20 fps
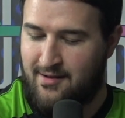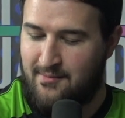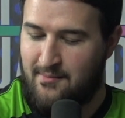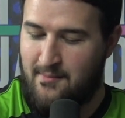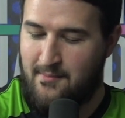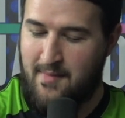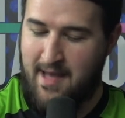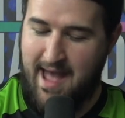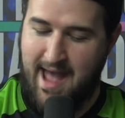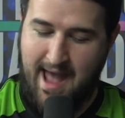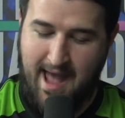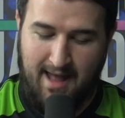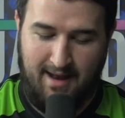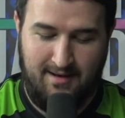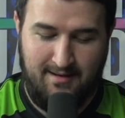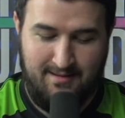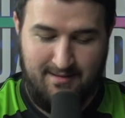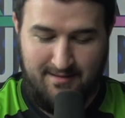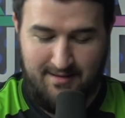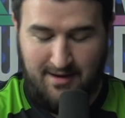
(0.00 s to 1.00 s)

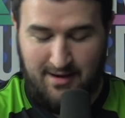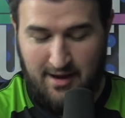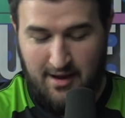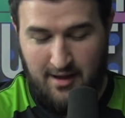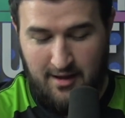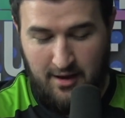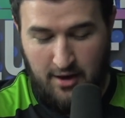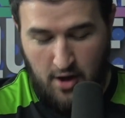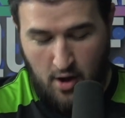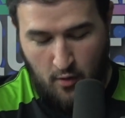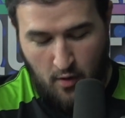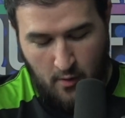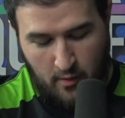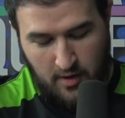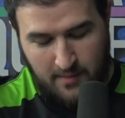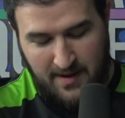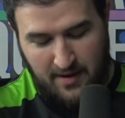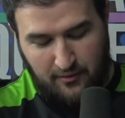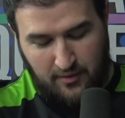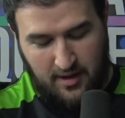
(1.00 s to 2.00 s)
Man. You know what
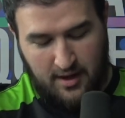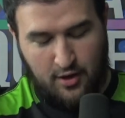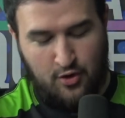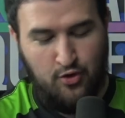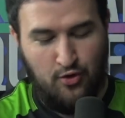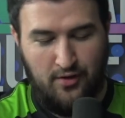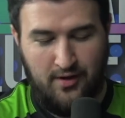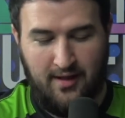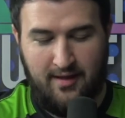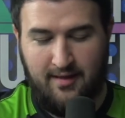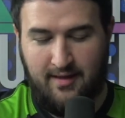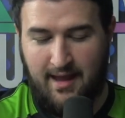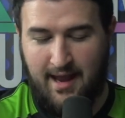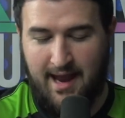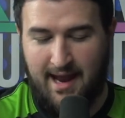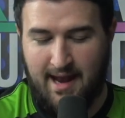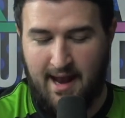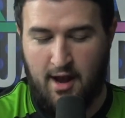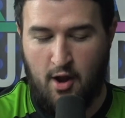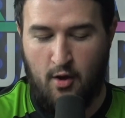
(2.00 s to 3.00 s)
would have been really cool to
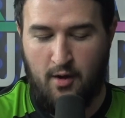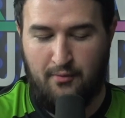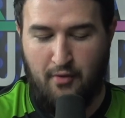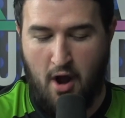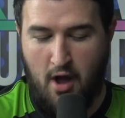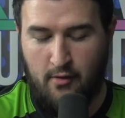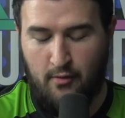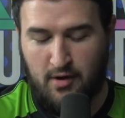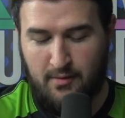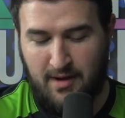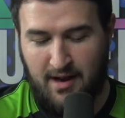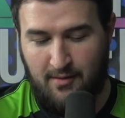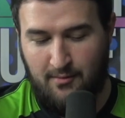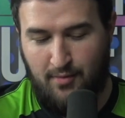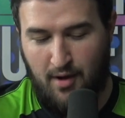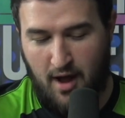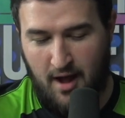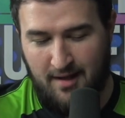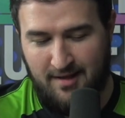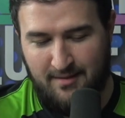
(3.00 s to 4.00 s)
see, and I know it probably would have been
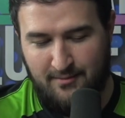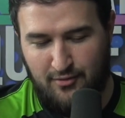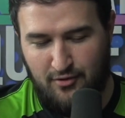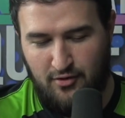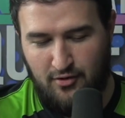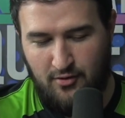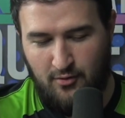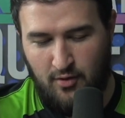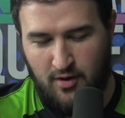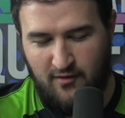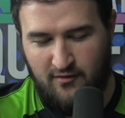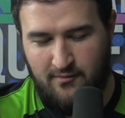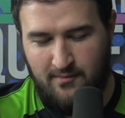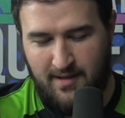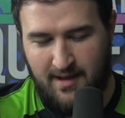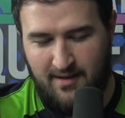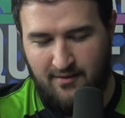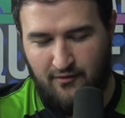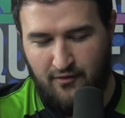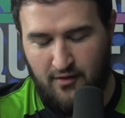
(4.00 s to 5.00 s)
impossible, would have
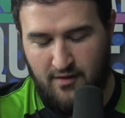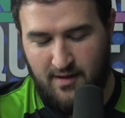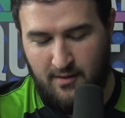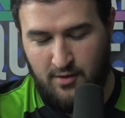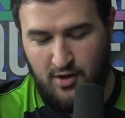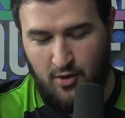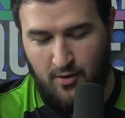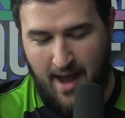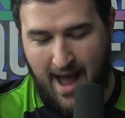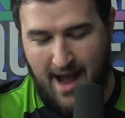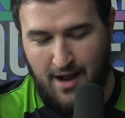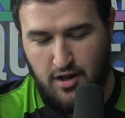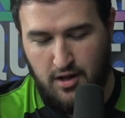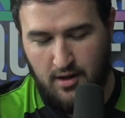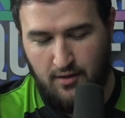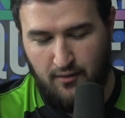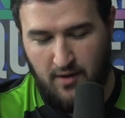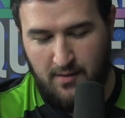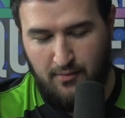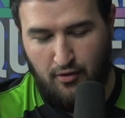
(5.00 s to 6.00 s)
been for them to
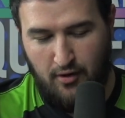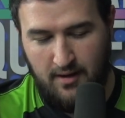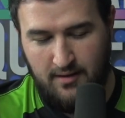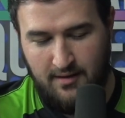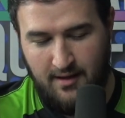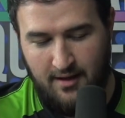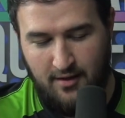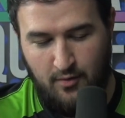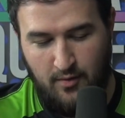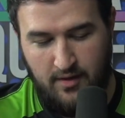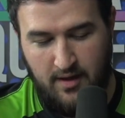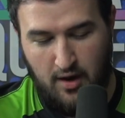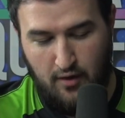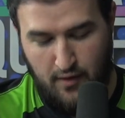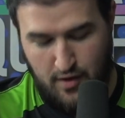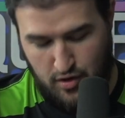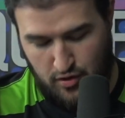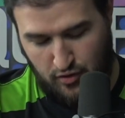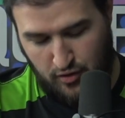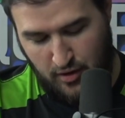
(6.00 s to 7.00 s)
actually reprint this with the
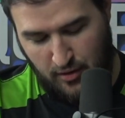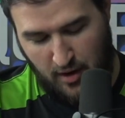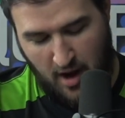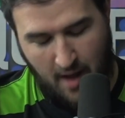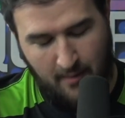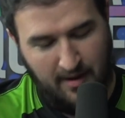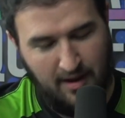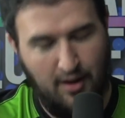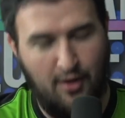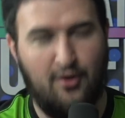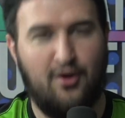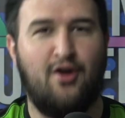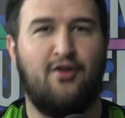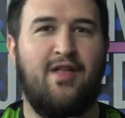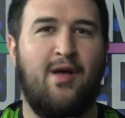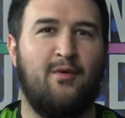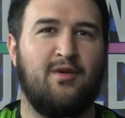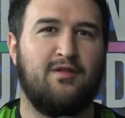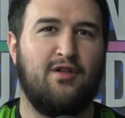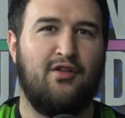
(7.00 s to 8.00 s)
original Konami logo
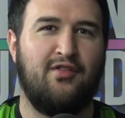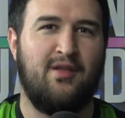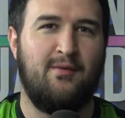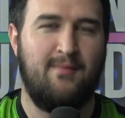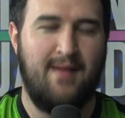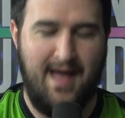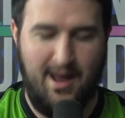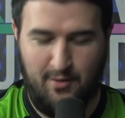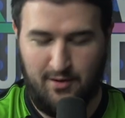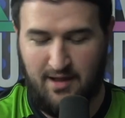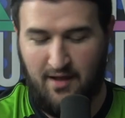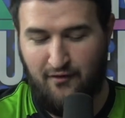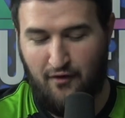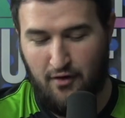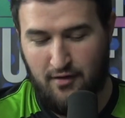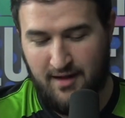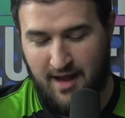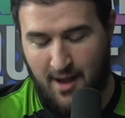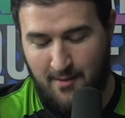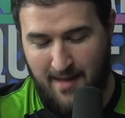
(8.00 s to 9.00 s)
that was on them back when they
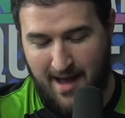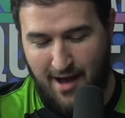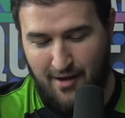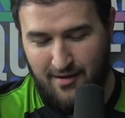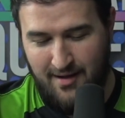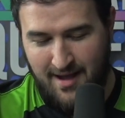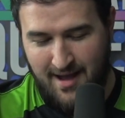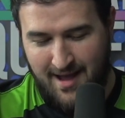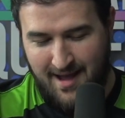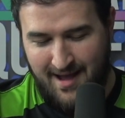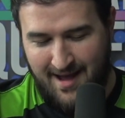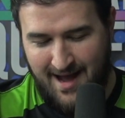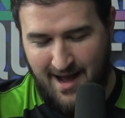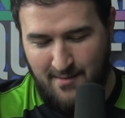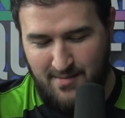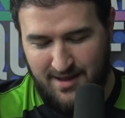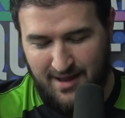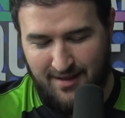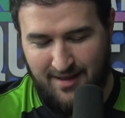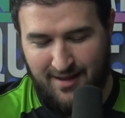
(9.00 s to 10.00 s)
first came out.
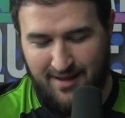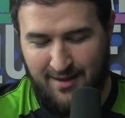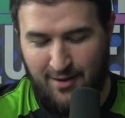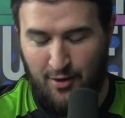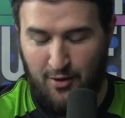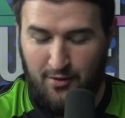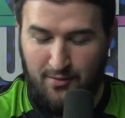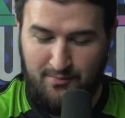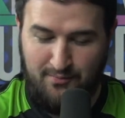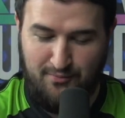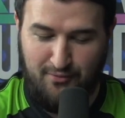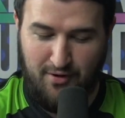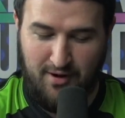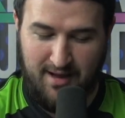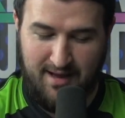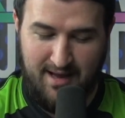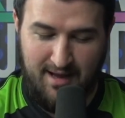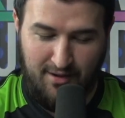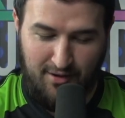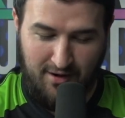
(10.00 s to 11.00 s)
But this is still
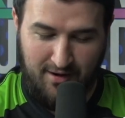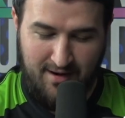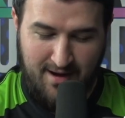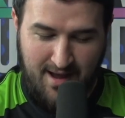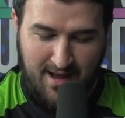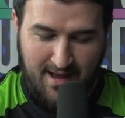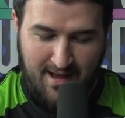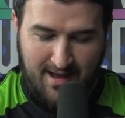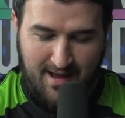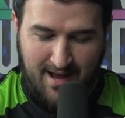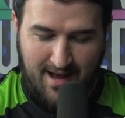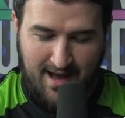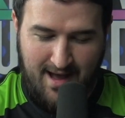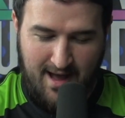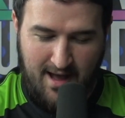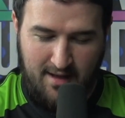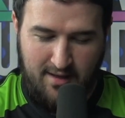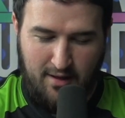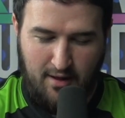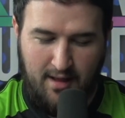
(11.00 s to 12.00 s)
pretty killer.
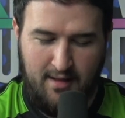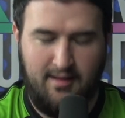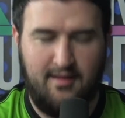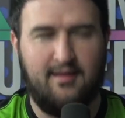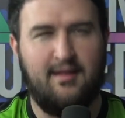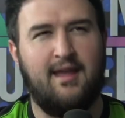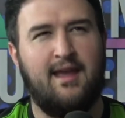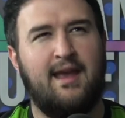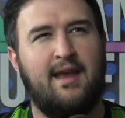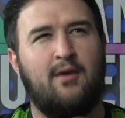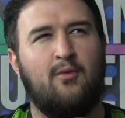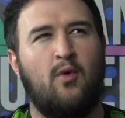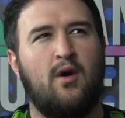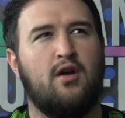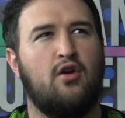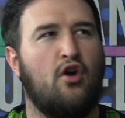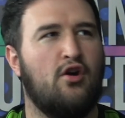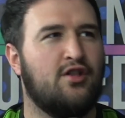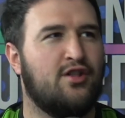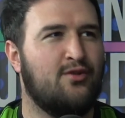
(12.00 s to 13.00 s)
So let's see,
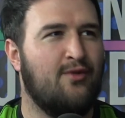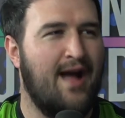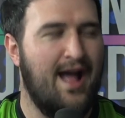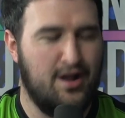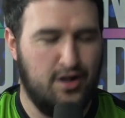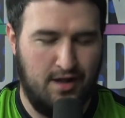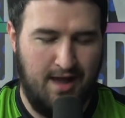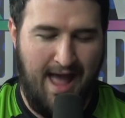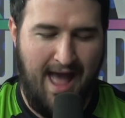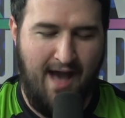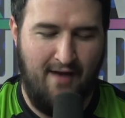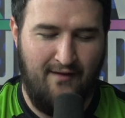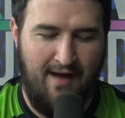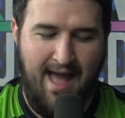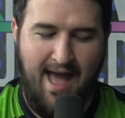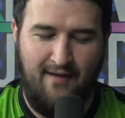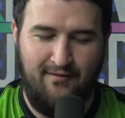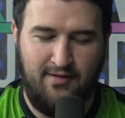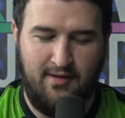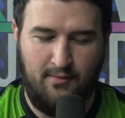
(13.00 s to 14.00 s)
what cards do I actually have?
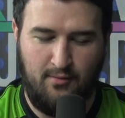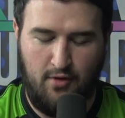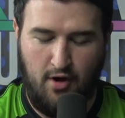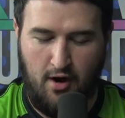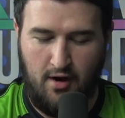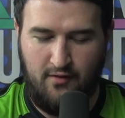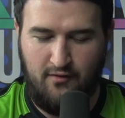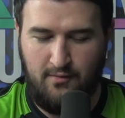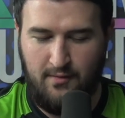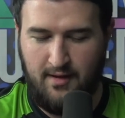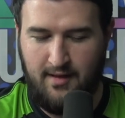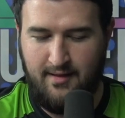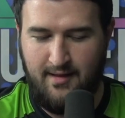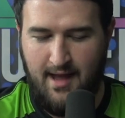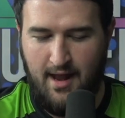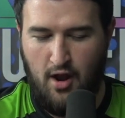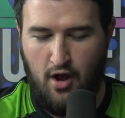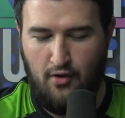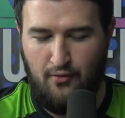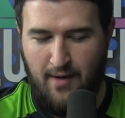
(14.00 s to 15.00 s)
I have some cards from this
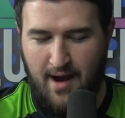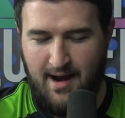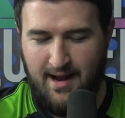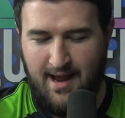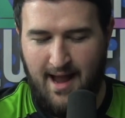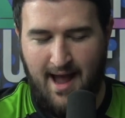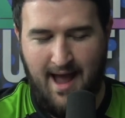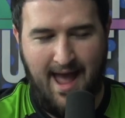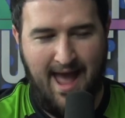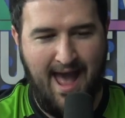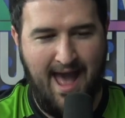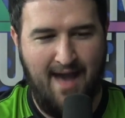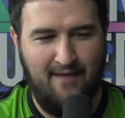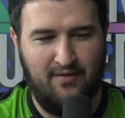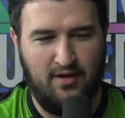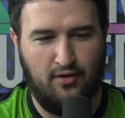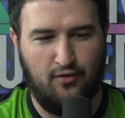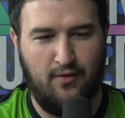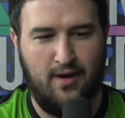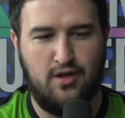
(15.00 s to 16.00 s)
set already. I
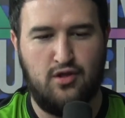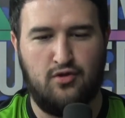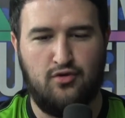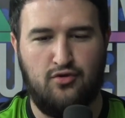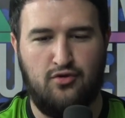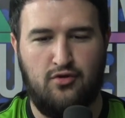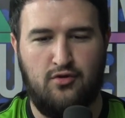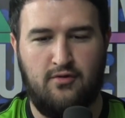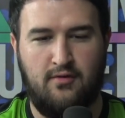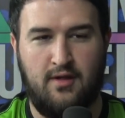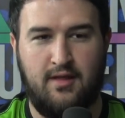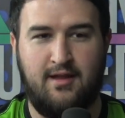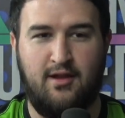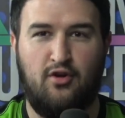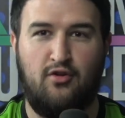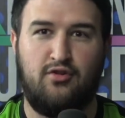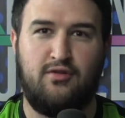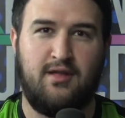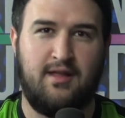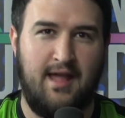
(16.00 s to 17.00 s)
have an original,
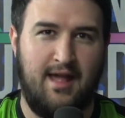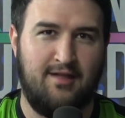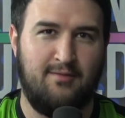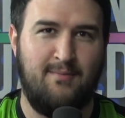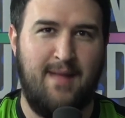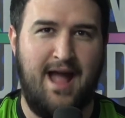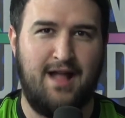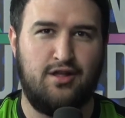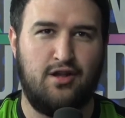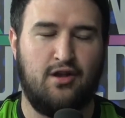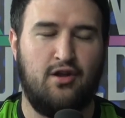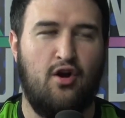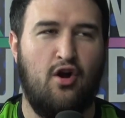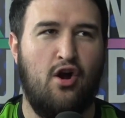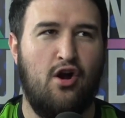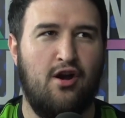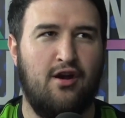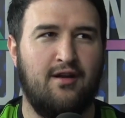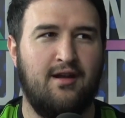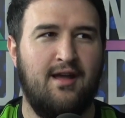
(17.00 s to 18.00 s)
still says Magic
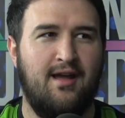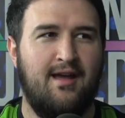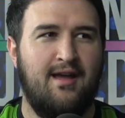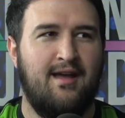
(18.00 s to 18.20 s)
card.